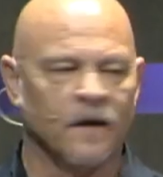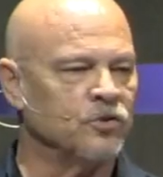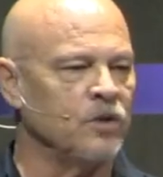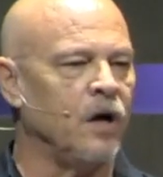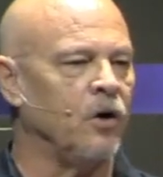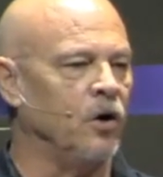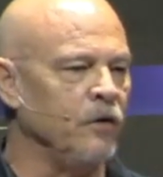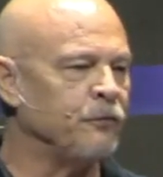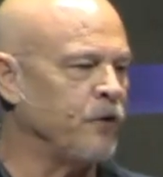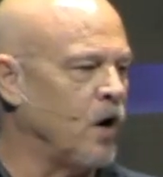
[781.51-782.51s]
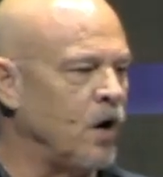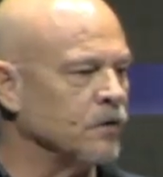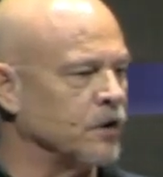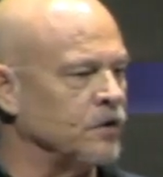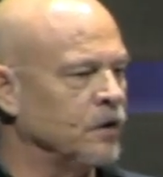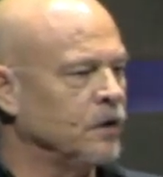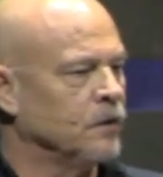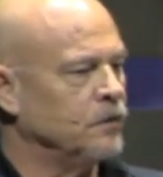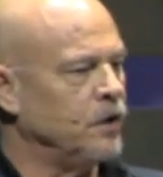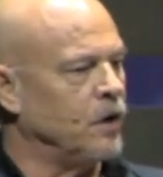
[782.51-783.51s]
It's not her fault that,
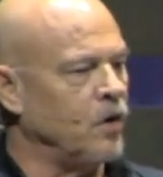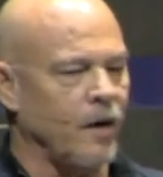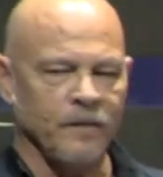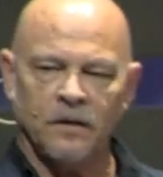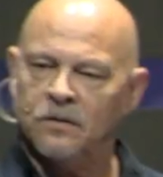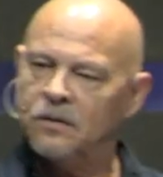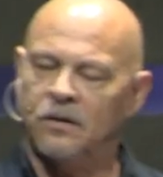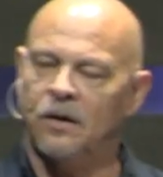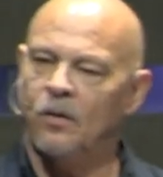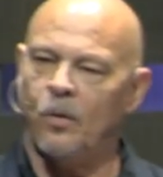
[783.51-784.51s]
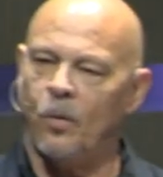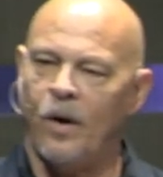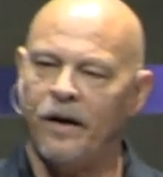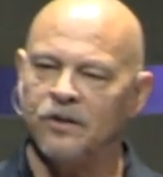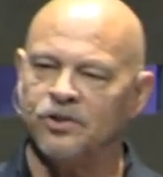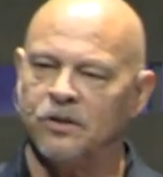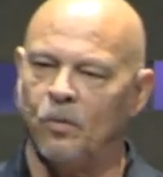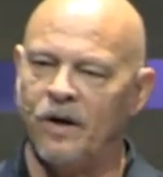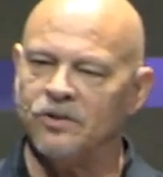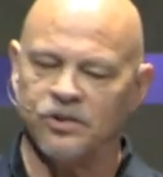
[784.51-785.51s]
you know, I mean, why does
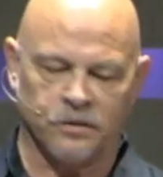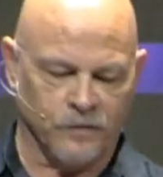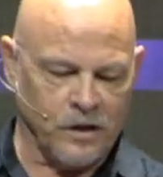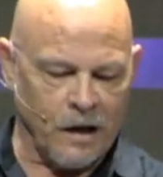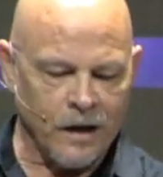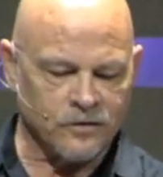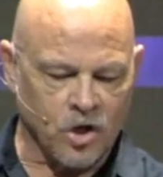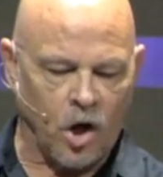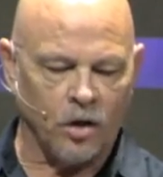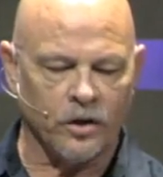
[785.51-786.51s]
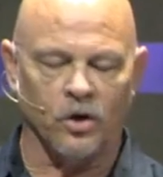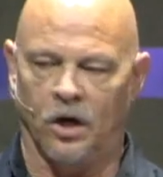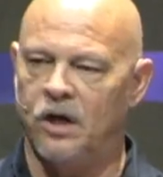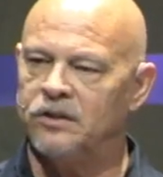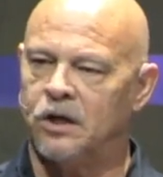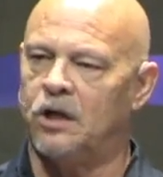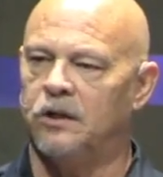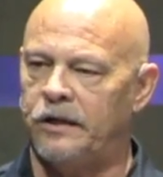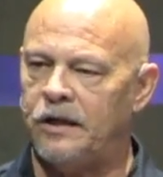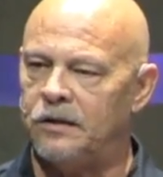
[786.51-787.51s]
why is God calling her
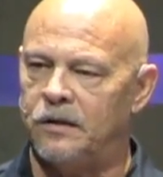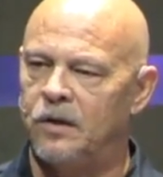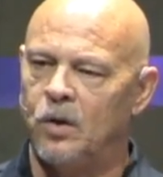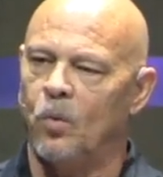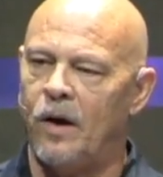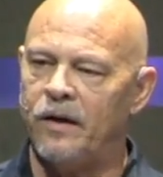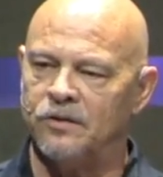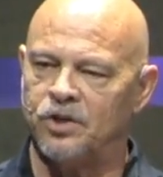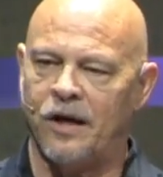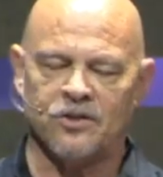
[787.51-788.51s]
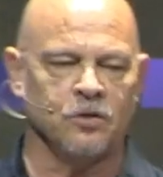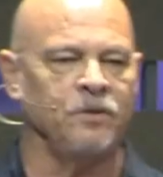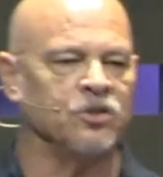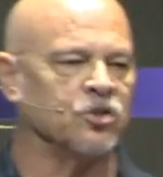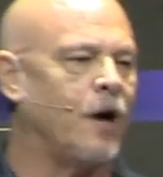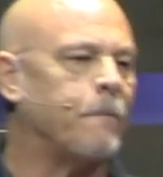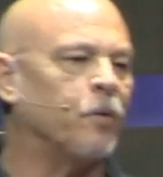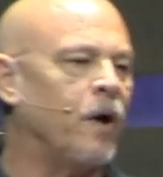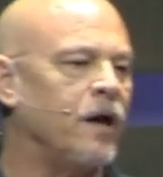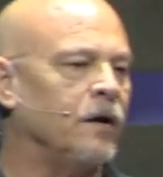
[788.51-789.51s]
unclean and why she has to be
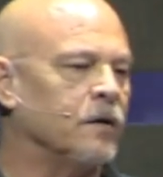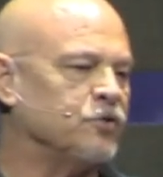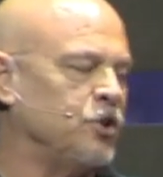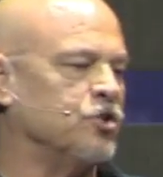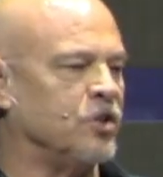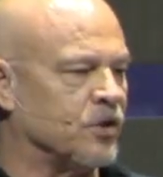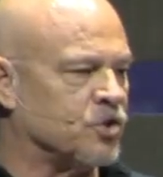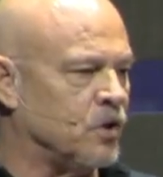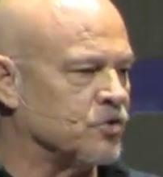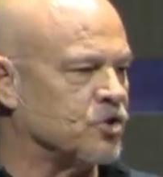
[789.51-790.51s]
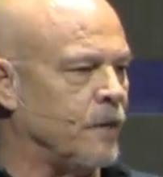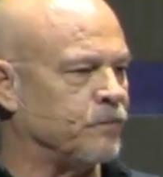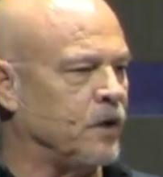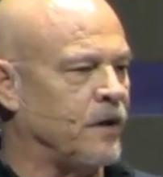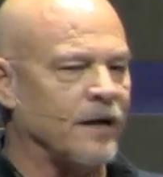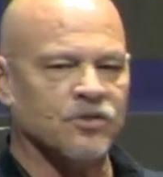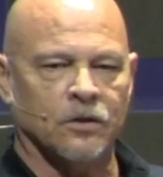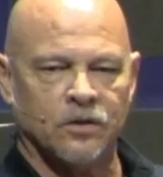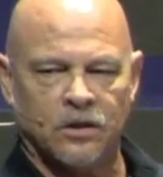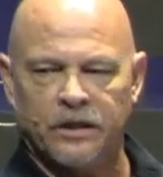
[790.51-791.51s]
separated and if she sits on something that's
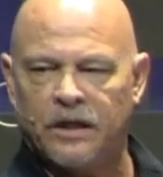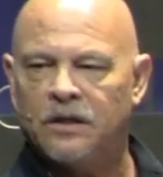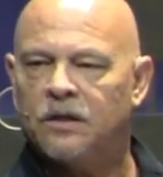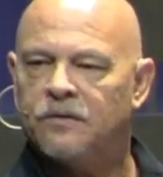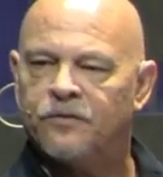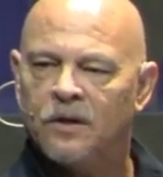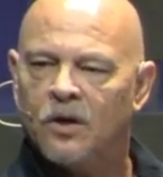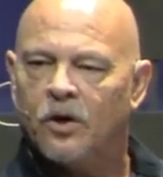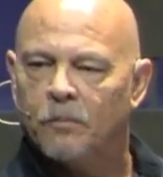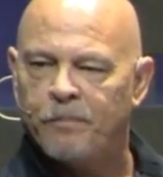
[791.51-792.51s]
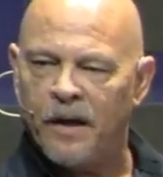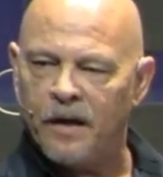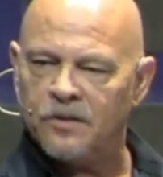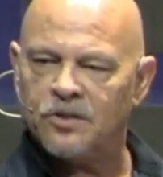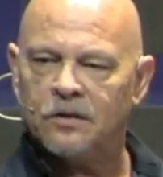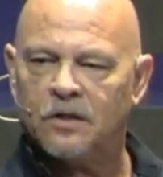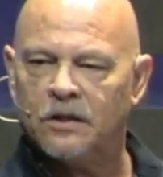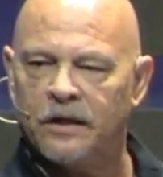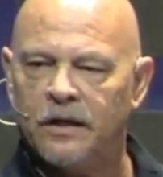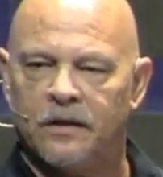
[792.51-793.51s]
unclean and if her bed is
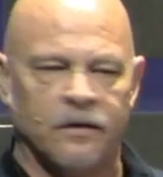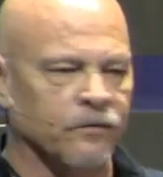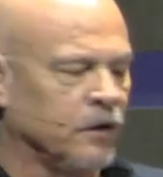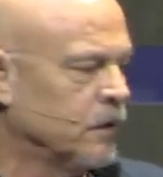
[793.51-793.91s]
unclean and